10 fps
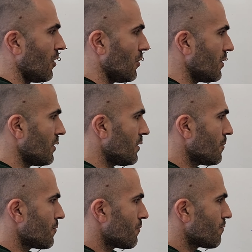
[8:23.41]
out,
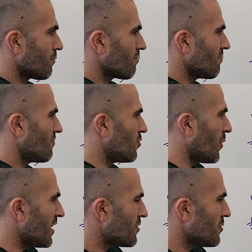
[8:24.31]

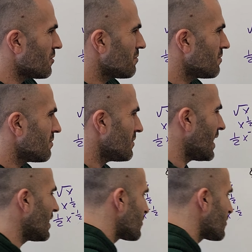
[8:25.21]
do I need to? Yeah,